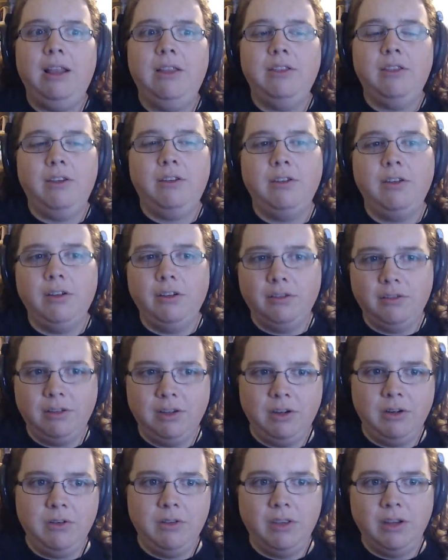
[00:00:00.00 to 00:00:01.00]
and
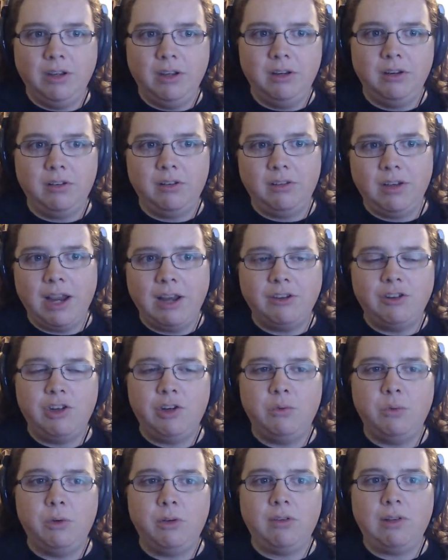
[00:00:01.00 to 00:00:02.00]
the
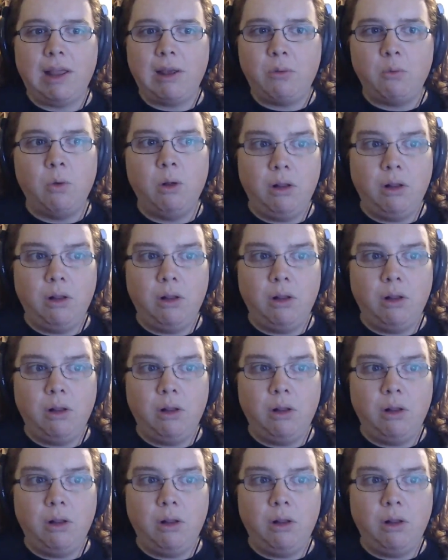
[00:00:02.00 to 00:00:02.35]
tension was like,